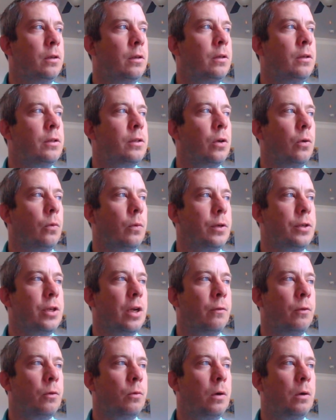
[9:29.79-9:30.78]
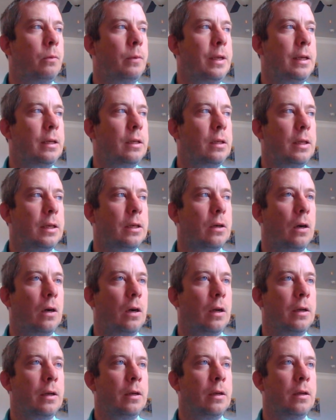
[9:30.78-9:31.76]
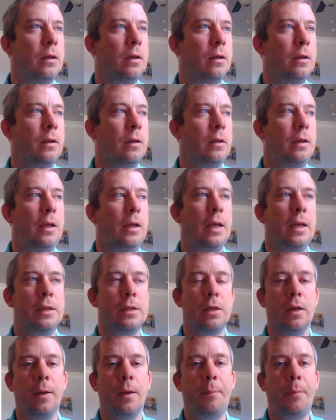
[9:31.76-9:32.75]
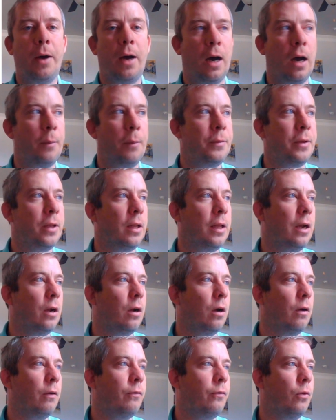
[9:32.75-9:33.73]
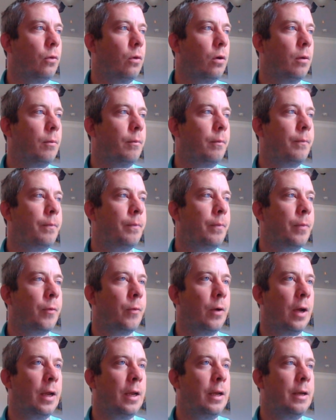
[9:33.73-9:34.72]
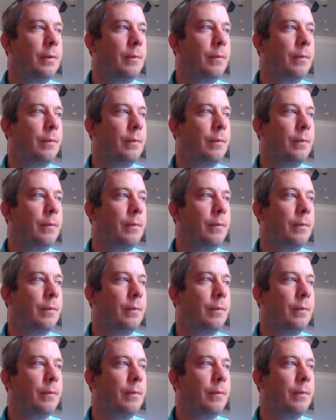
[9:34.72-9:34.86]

So whichever one we click on, it's going to populate our form, right?